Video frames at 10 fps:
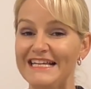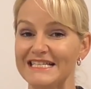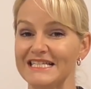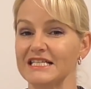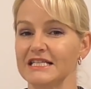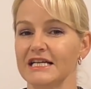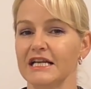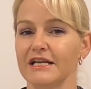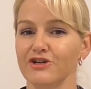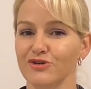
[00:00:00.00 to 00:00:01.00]
it did in the
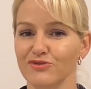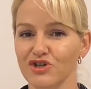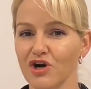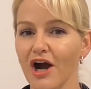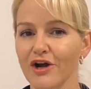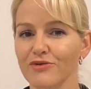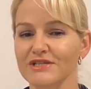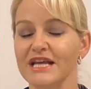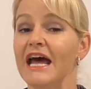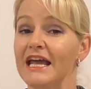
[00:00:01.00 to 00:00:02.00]
clinical trials